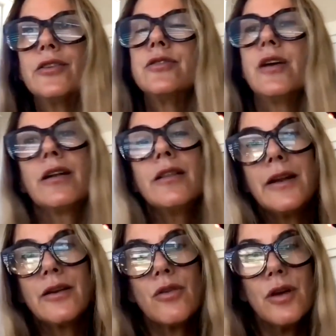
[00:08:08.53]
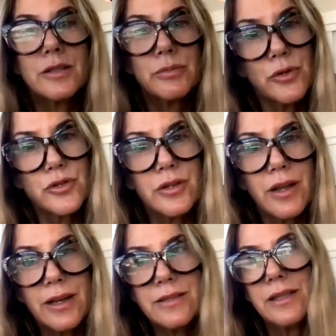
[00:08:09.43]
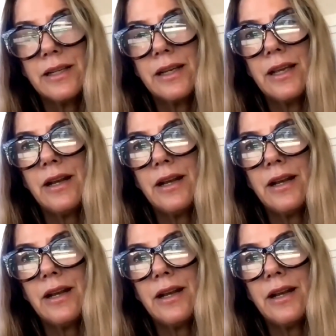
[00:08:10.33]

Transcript: There's not a lot of cross merchandising.